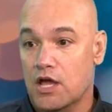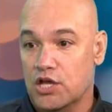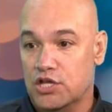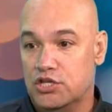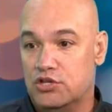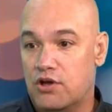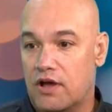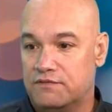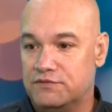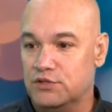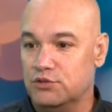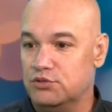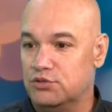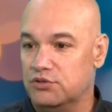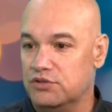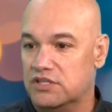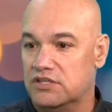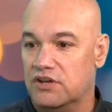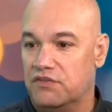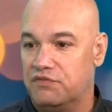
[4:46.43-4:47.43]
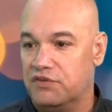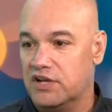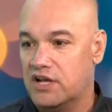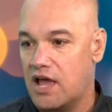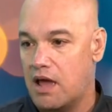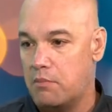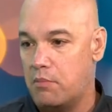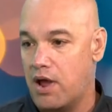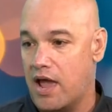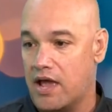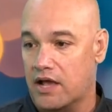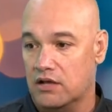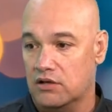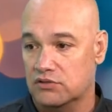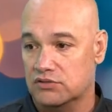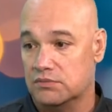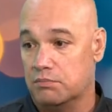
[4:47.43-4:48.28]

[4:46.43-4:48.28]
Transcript: you have to do different camera angles.